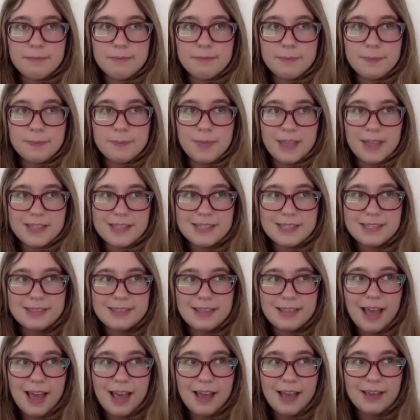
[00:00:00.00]
That's,
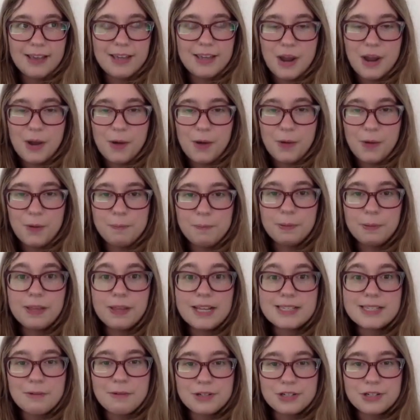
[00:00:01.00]
you know,
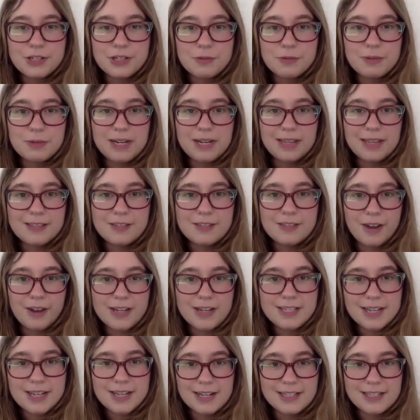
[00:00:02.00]
plants. I was just reading
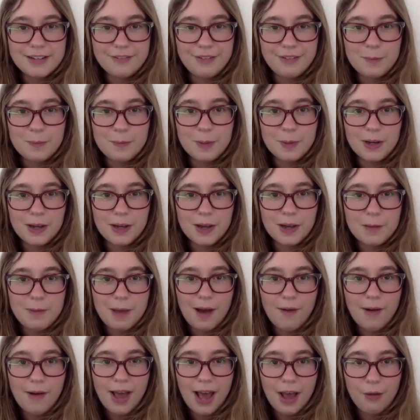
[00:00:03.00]
this very scientific
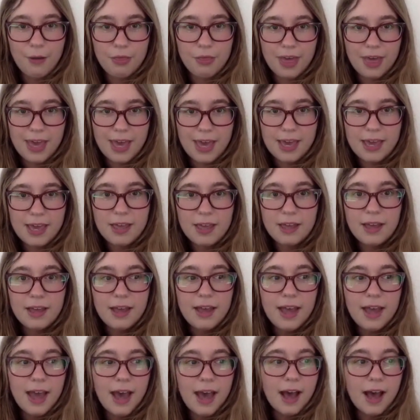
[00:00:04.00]
book about how
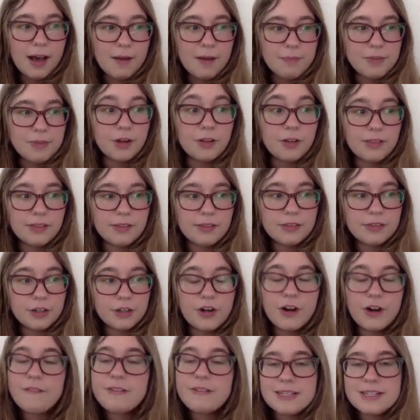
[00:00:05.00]
they, their
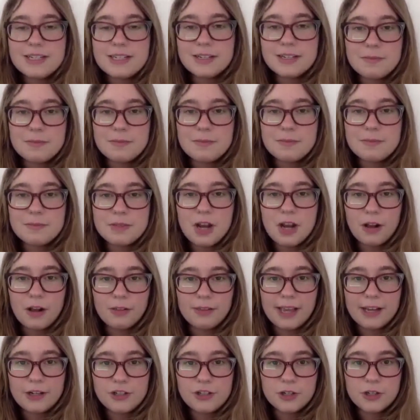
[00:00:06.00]
nervous systems are
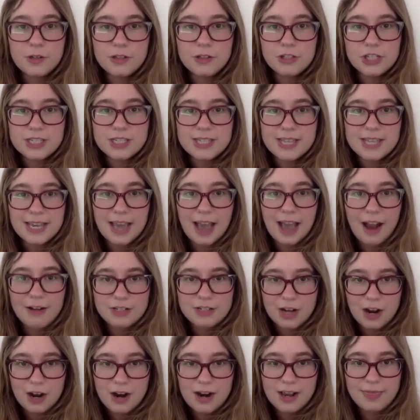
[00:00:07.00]
electrical, just like
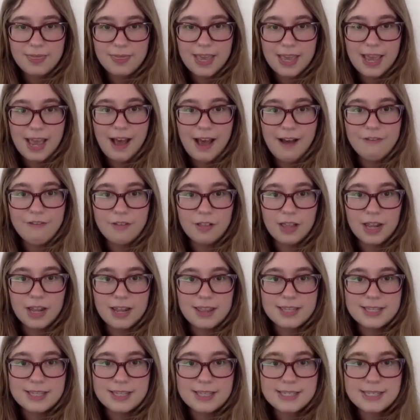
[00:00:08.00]
ours are, and they have a
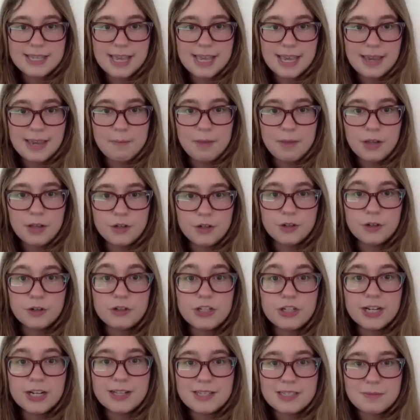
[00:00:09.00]
lot of the same
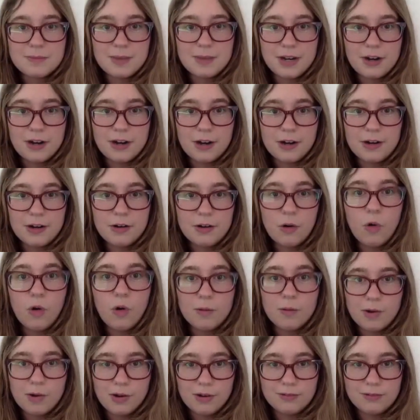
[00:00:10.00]
neurotransmitter
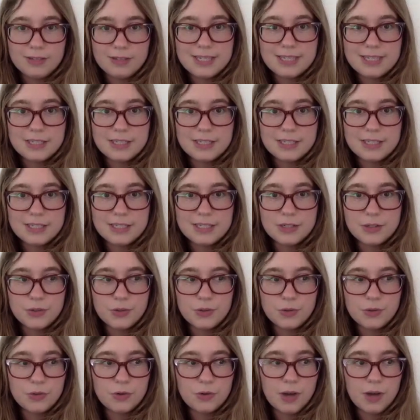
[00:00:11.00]
hormones
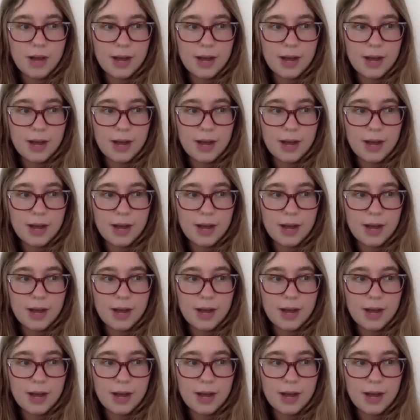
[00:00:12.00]
to